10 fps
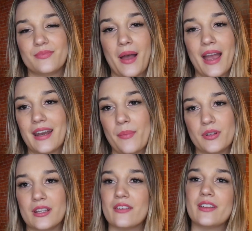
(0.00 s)
pineapple
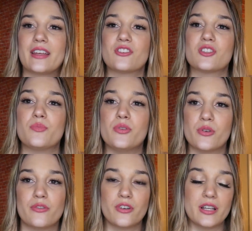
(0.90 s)
leaf, like just beautiful.